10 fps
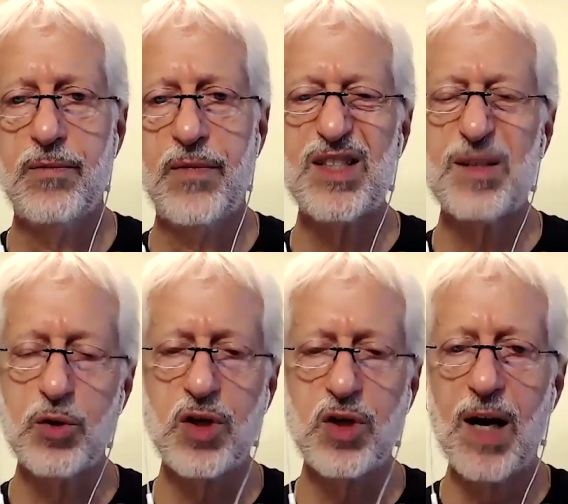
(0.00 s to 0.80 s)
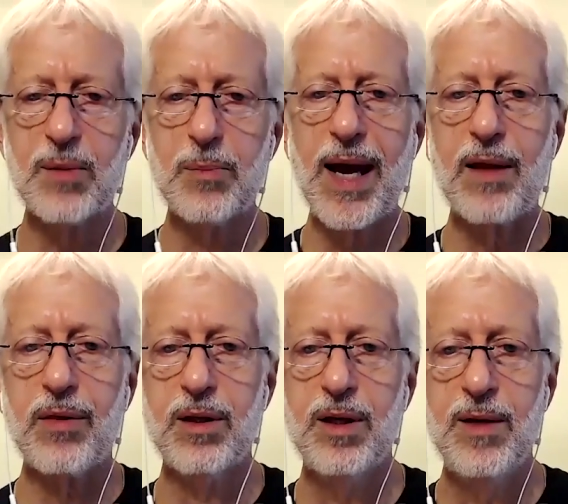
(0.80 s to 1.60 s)
That's the most common
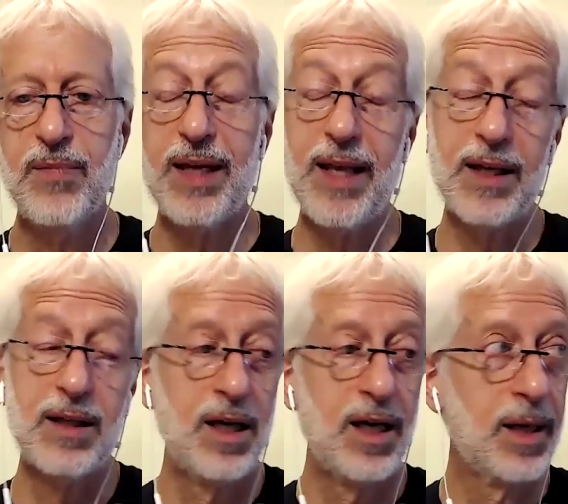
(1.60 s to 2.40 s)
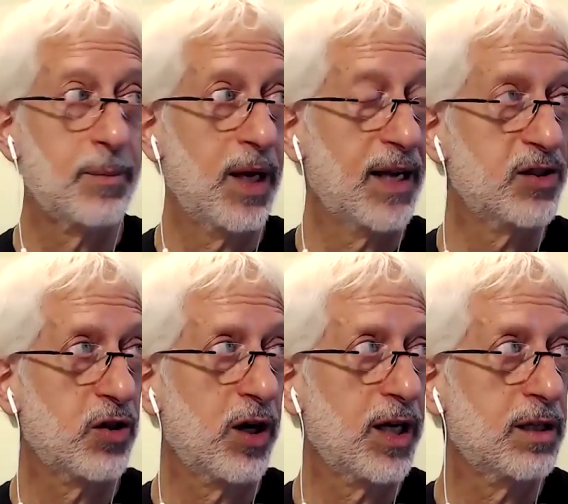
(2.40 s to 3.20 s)
path. And then um, and I
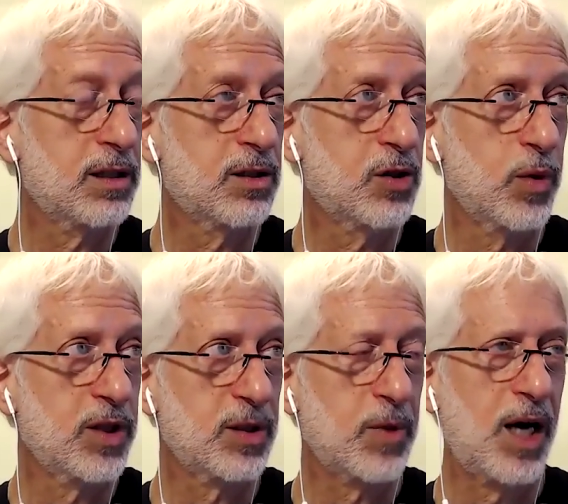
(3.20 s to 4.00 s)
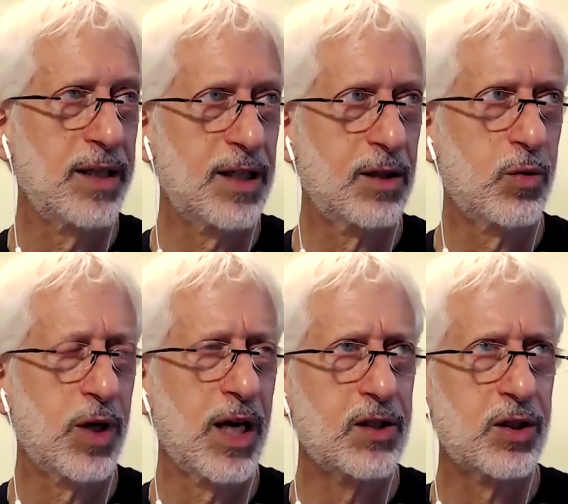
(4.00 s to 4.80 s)
started doing some content
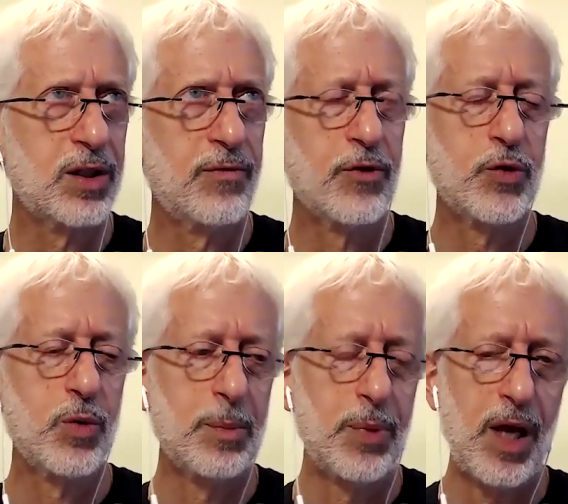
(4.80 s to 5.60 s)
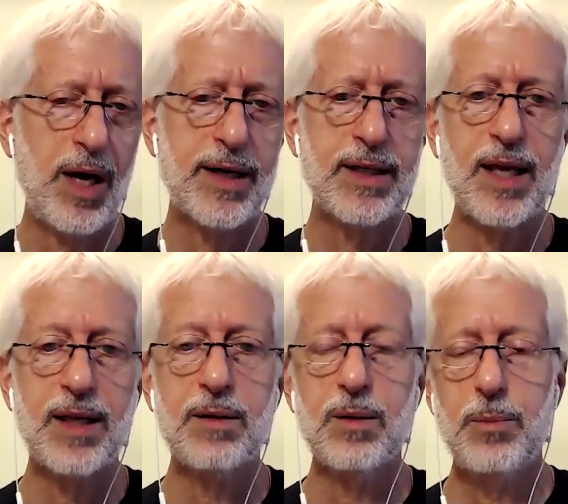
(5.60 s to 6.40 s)
creation first with a blog and
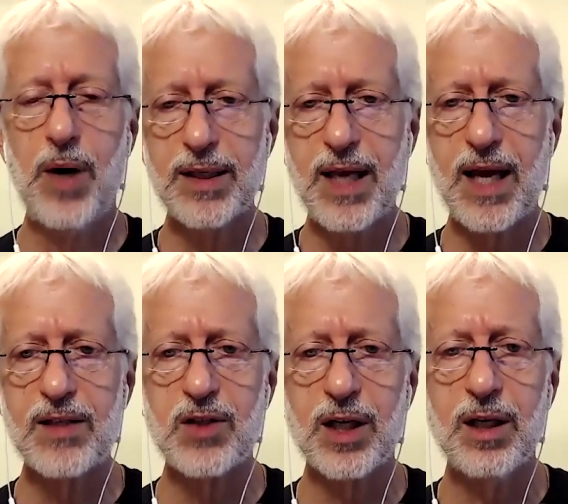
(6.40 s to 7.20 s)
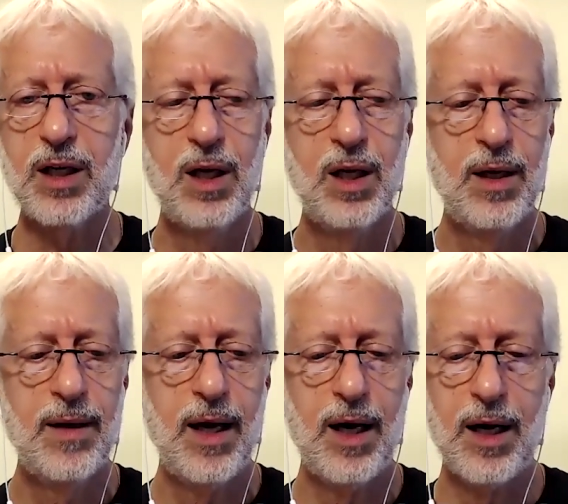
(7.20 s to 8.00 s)
then podcasting.
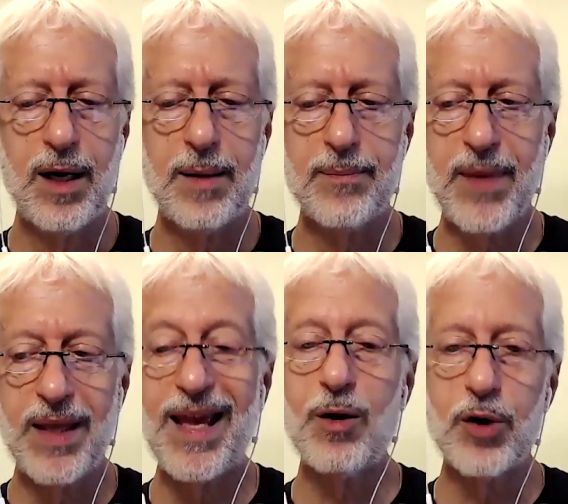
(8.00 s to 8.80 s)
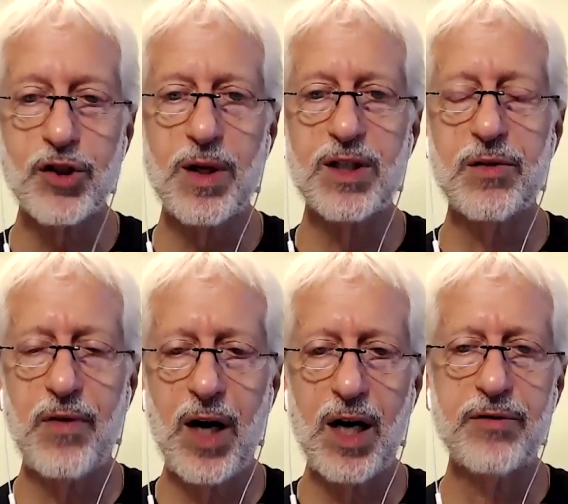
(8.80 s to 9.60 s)
Um, and that also has
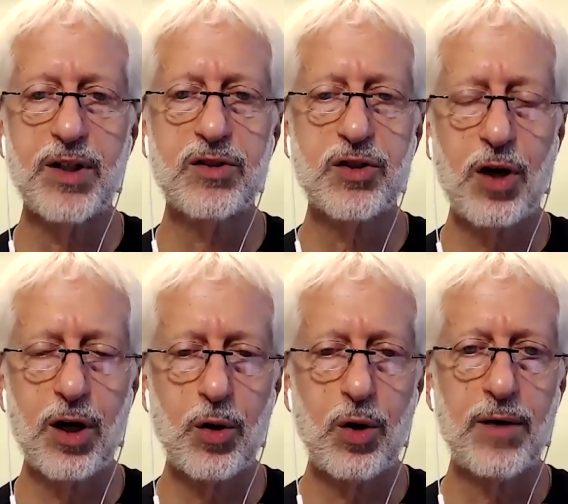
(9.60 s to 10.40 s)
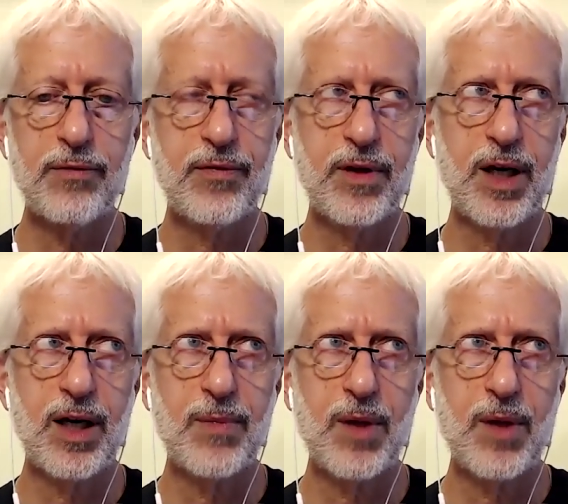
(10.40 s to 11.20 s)
evolved. It started off
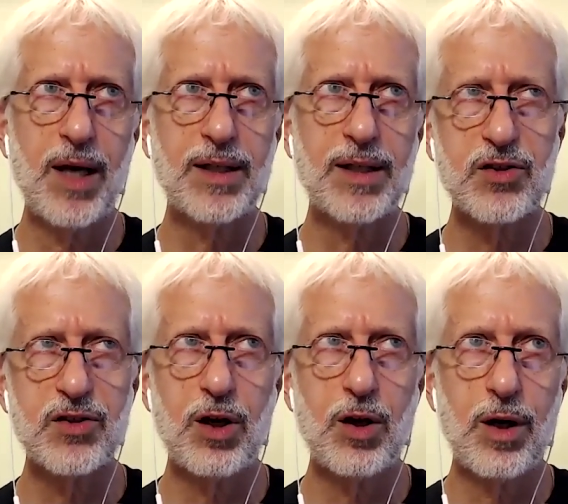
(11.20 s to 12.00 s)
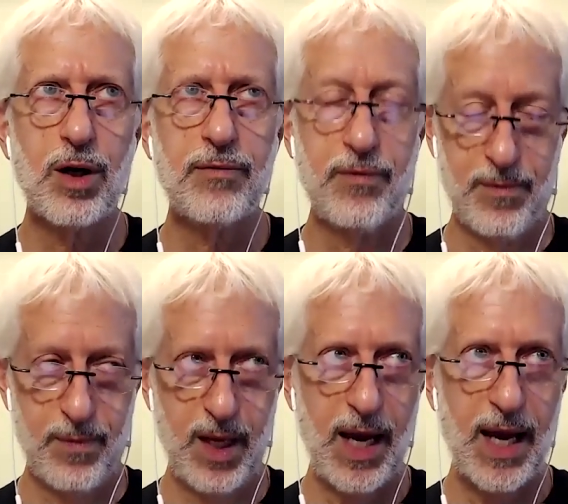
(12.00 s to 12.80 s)
um, the podcast started off
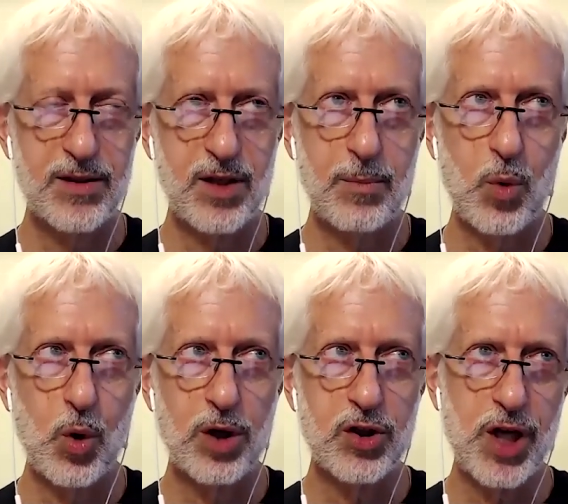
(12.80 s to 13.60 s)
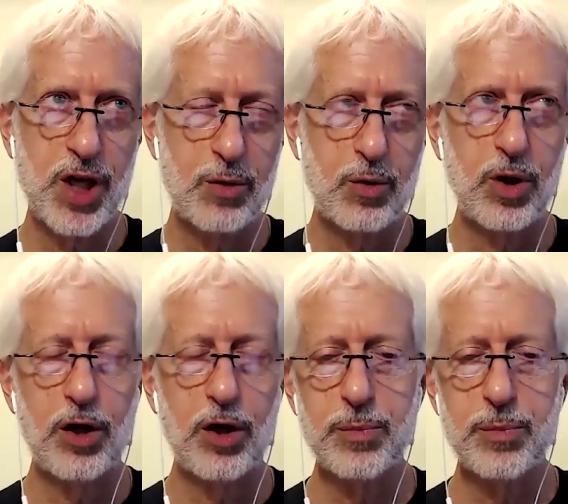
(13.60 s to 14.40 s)
as a more general
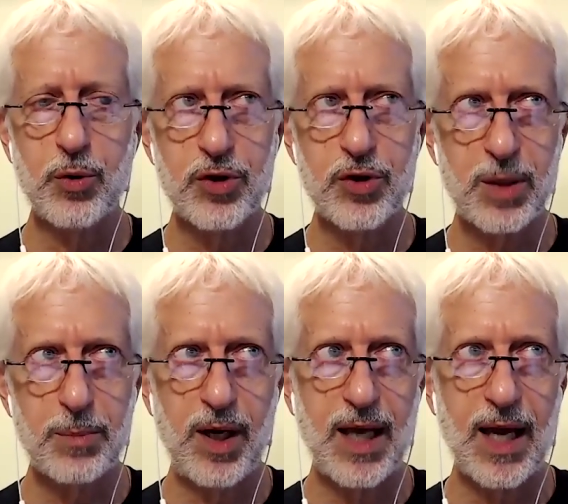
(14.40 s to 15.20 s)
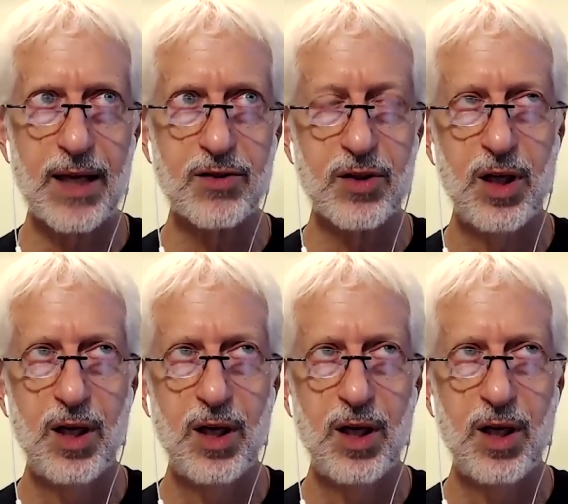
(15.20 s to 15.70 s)
entrepreneurship podcast